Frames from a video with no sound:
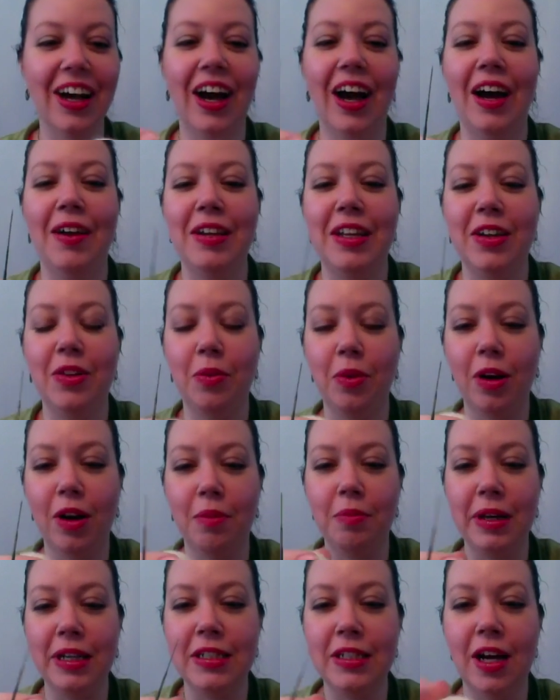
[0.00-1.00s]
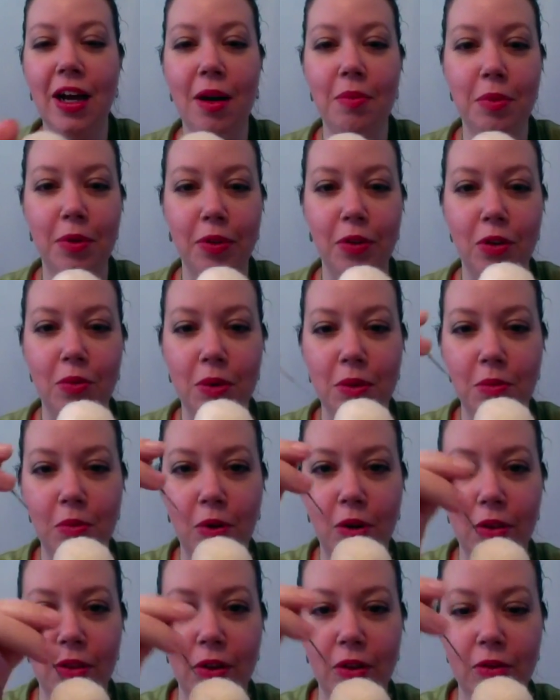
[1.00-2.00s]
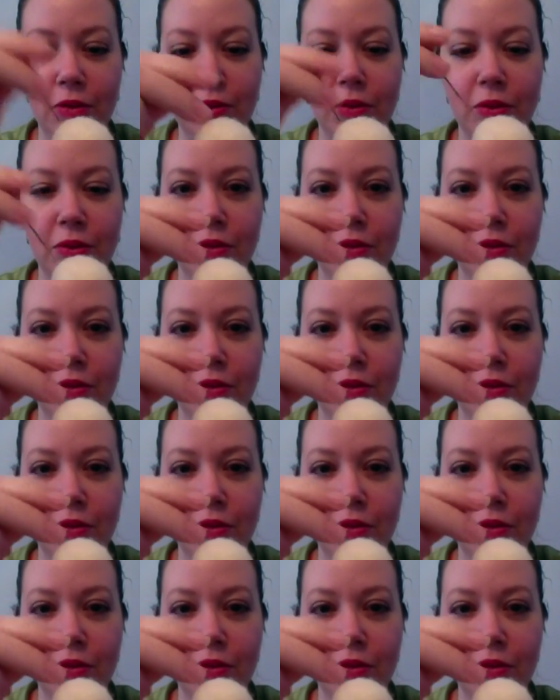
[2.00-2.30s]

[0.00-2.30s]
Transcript: I need to work on my top a little bit more though.